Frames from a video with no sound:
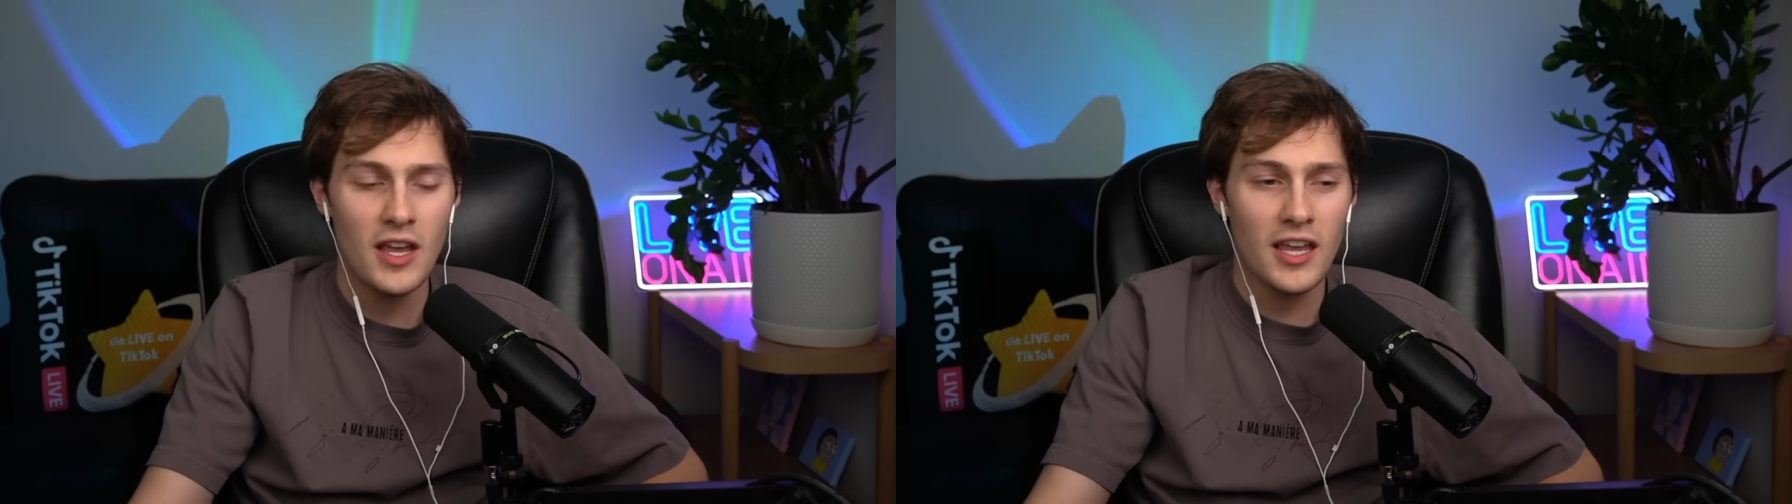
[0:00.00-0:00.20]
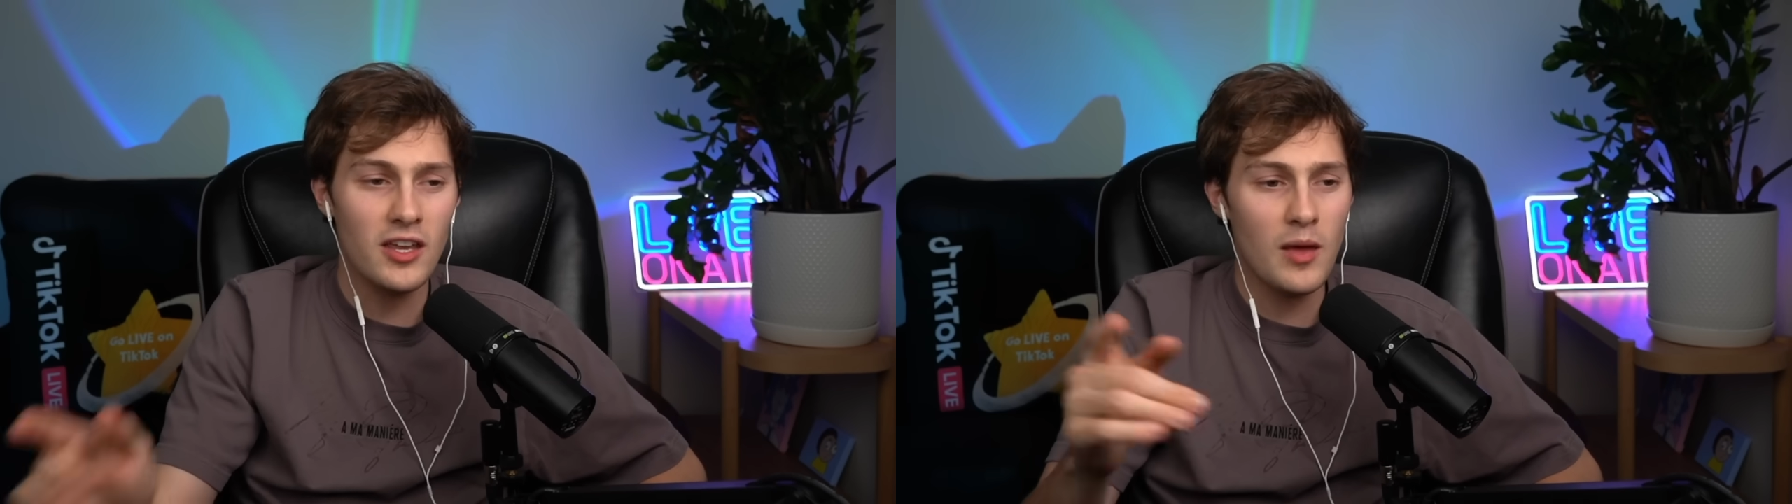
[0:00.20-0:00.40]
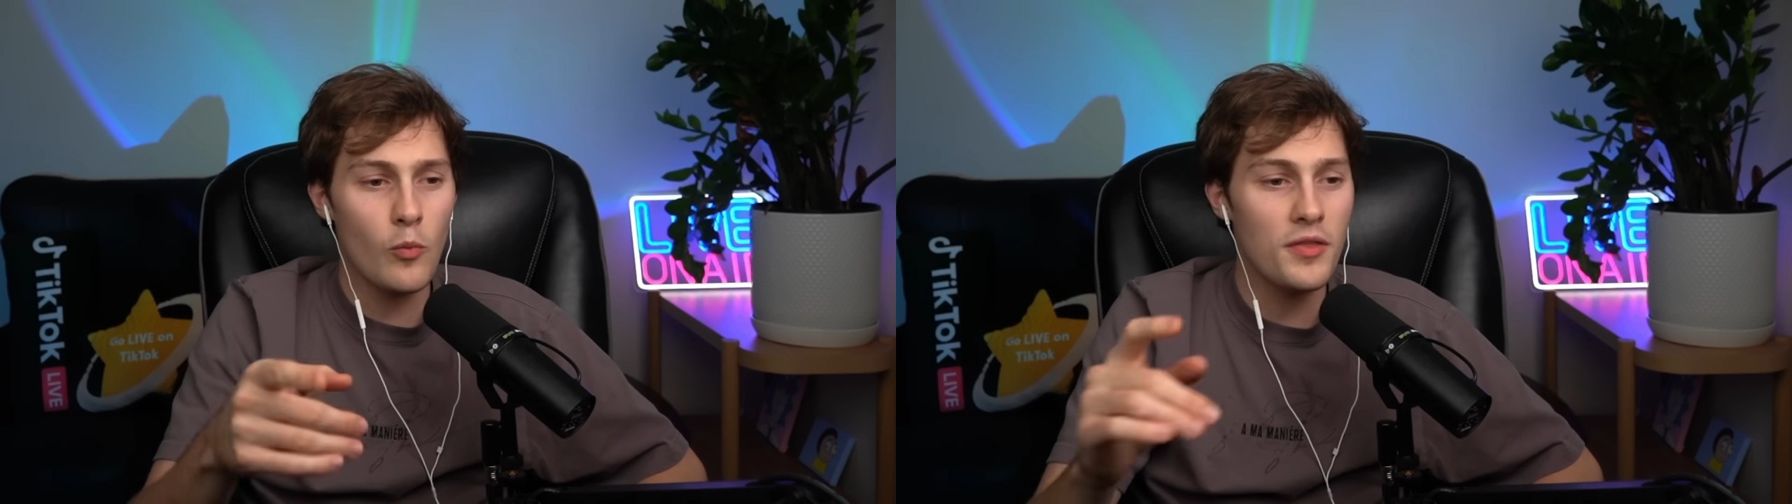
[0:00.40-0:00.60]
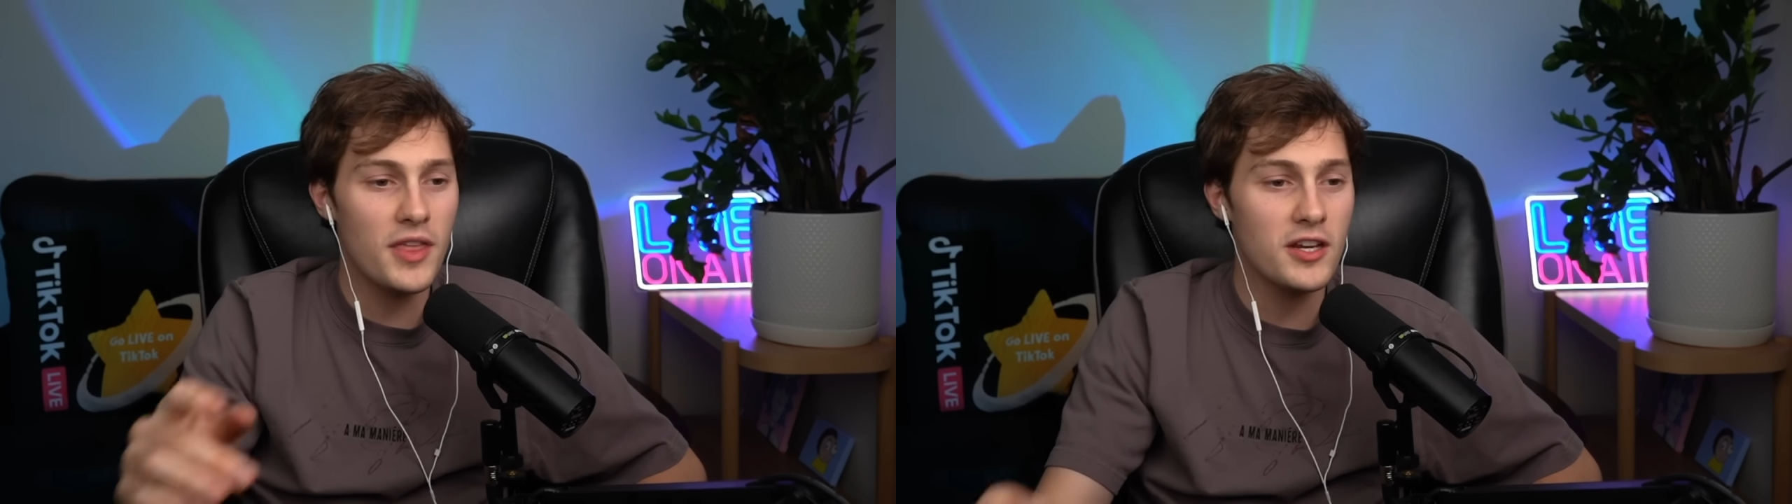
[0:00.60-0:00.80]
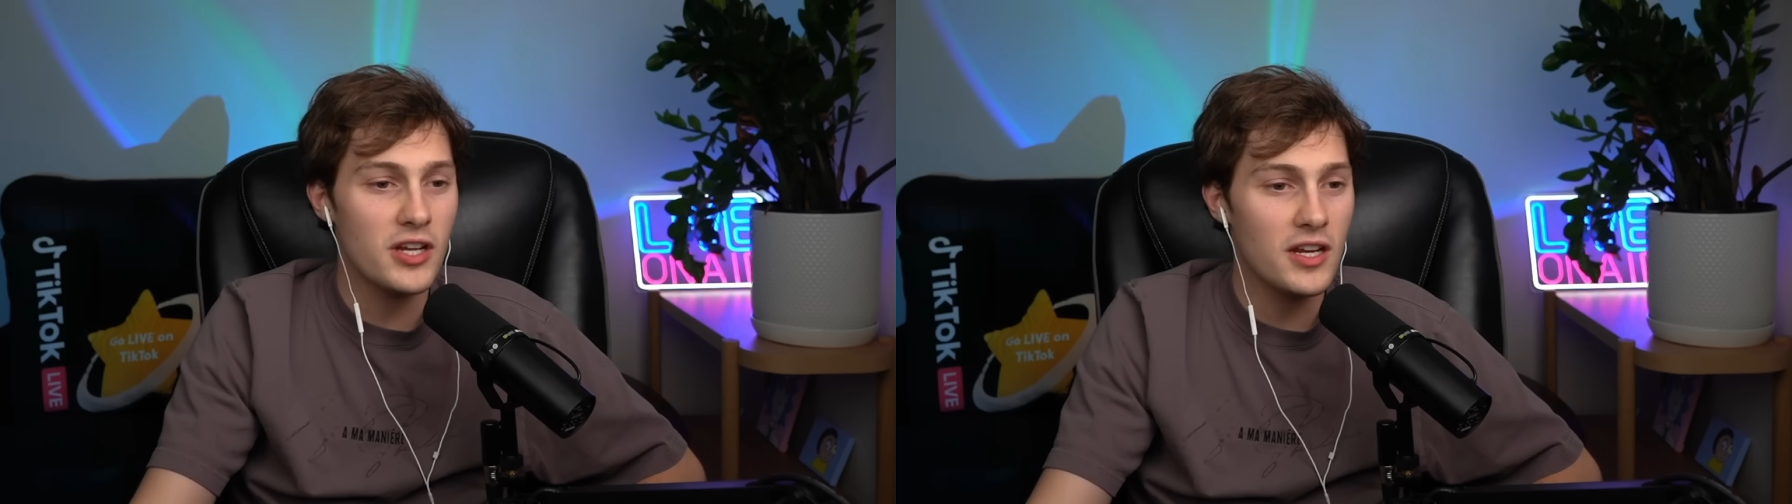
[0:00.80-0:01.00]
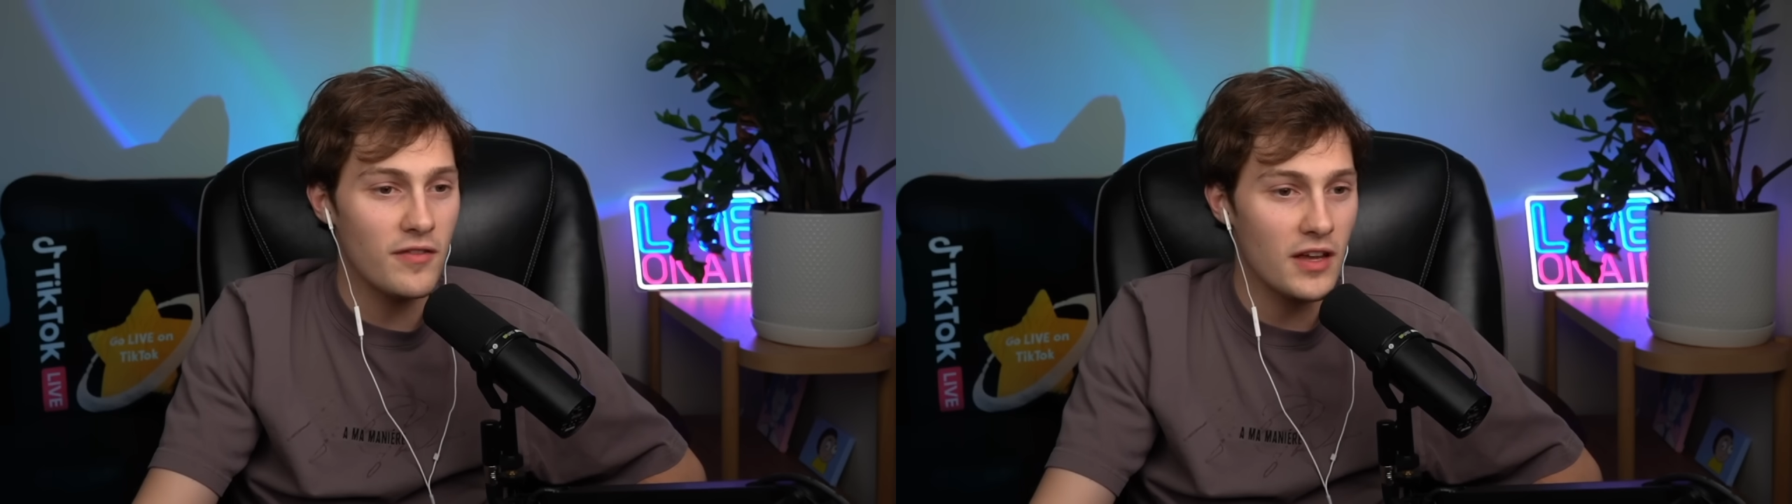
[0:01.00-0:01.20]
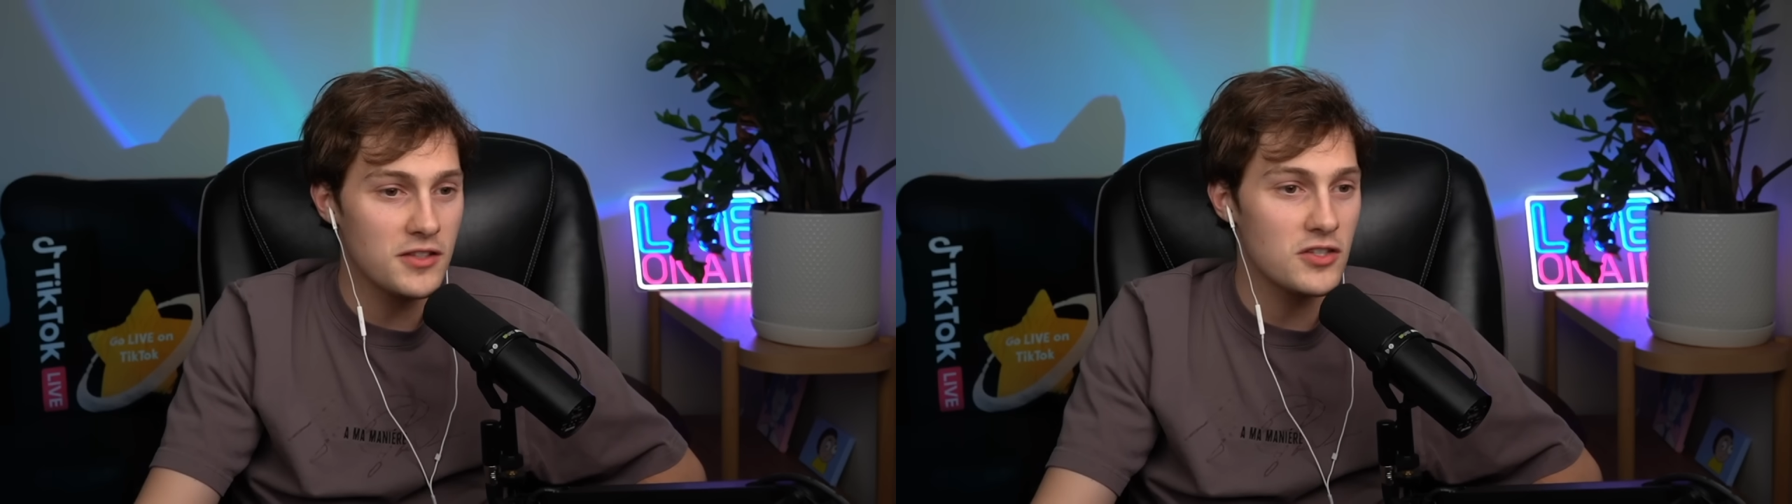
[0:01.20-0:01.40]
Can you name one thing JD Vance has